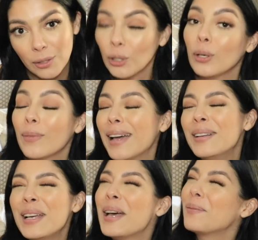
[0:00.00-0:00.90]
Girl, I'm
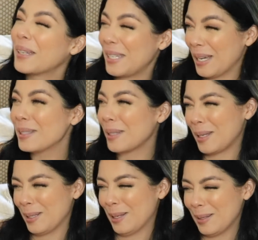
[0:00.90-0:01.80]
like, yes,
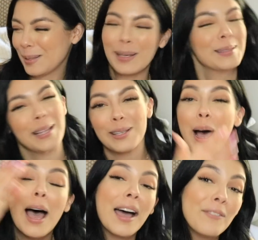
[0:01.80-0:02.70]
yes, yes, yes, yes,
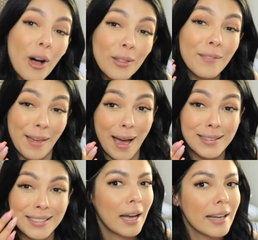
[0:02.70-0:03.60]
I have all of that.